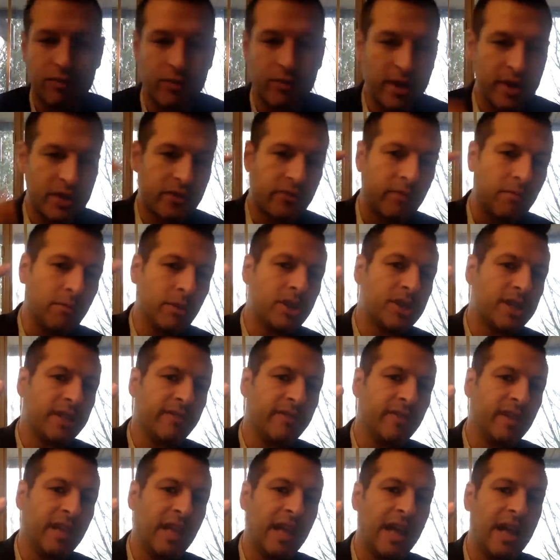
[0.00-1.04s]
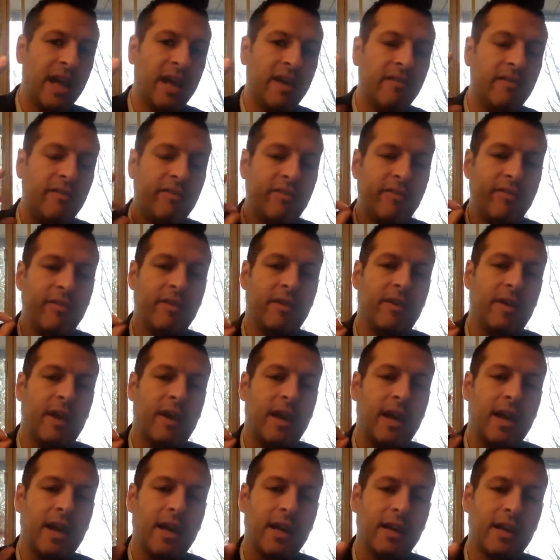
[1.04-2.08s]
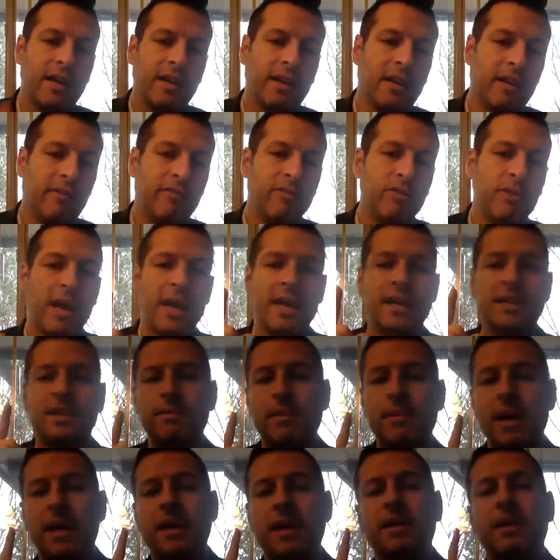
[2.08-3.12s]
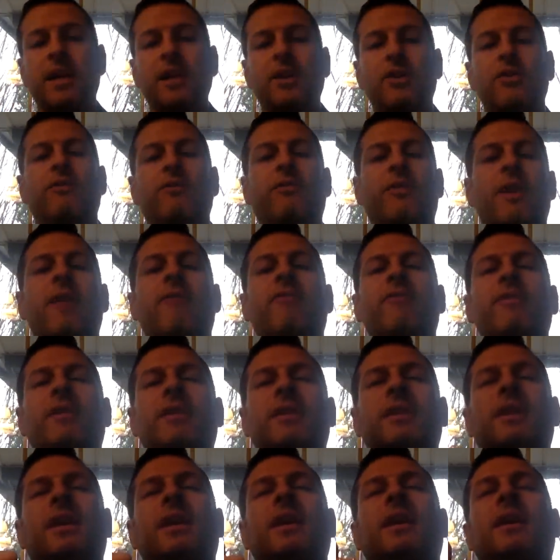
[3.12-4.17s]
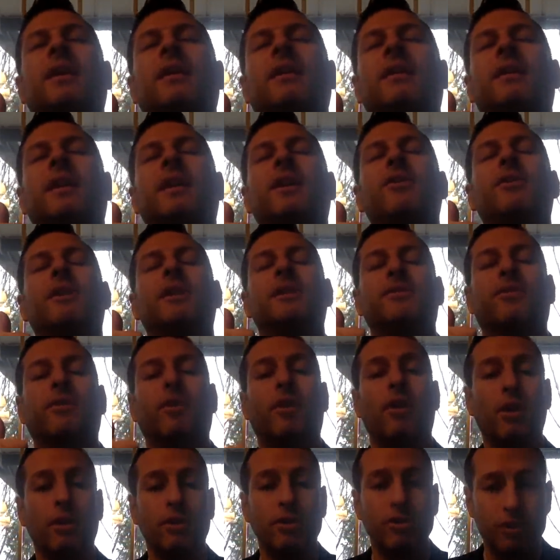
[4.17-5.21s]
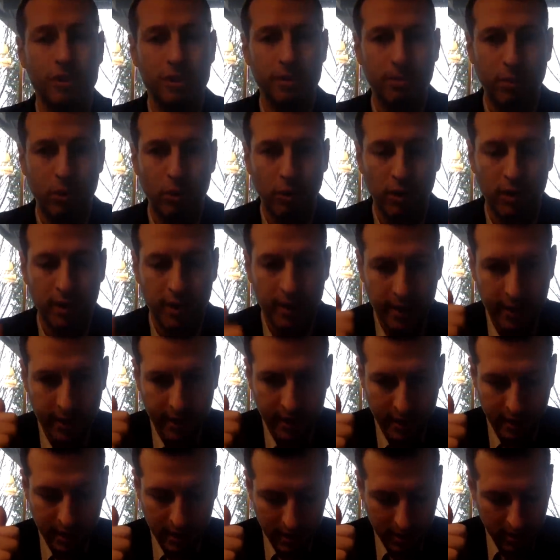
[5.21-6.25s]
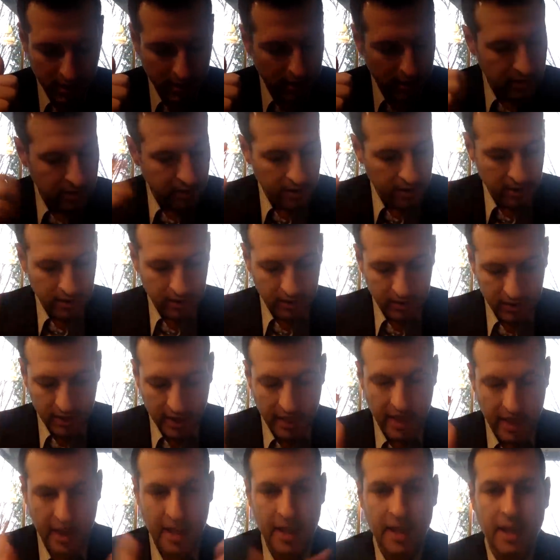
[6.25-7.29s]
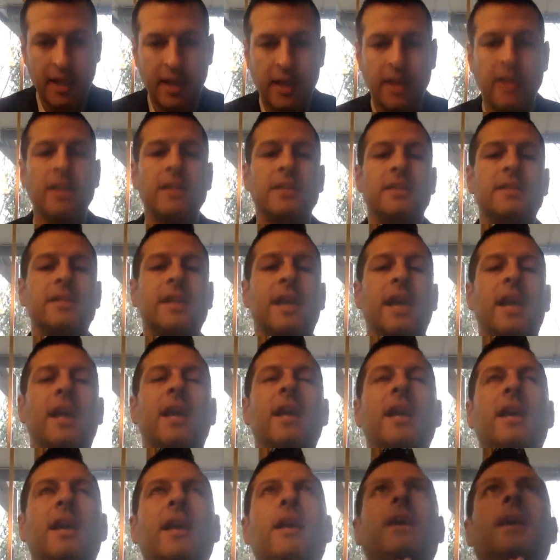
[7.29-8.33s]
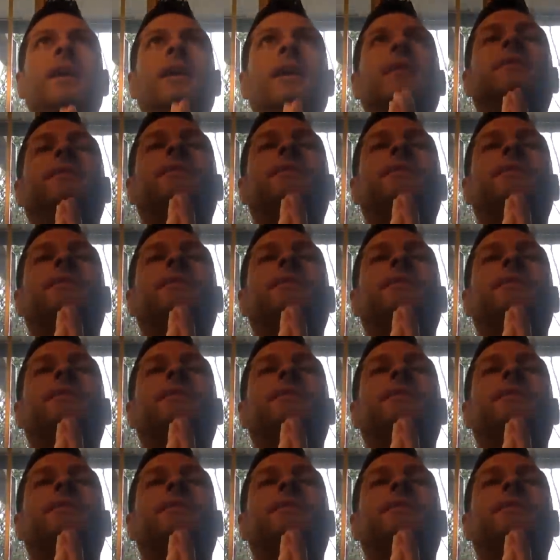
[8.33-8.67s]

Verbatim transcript: Rich from Rich TV Live, and I love you guys, man. Thank you for everything. Thank you guys for all your support. Today is a,